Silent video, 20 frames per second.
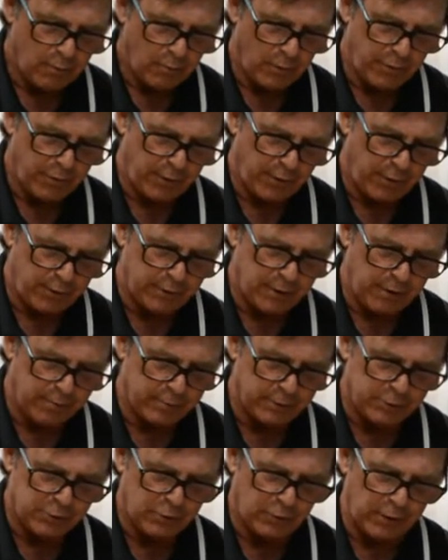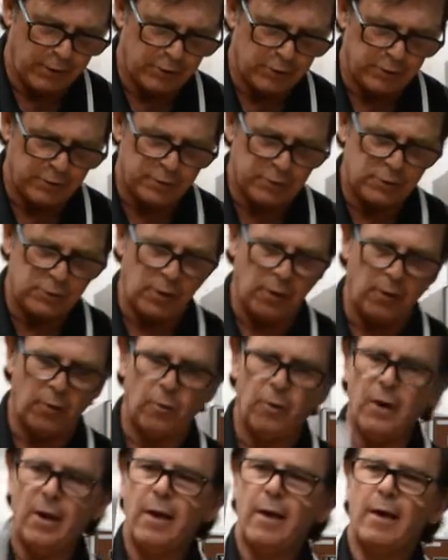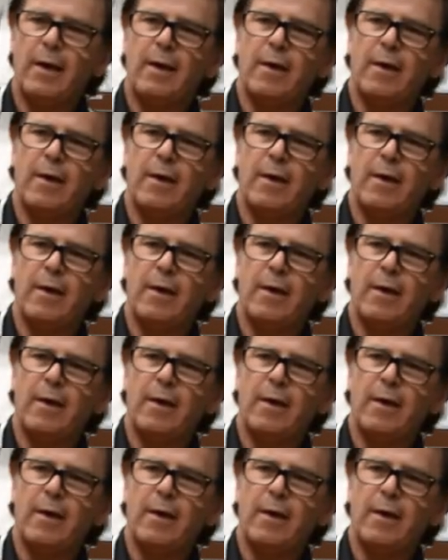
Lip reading: with our demonstration. So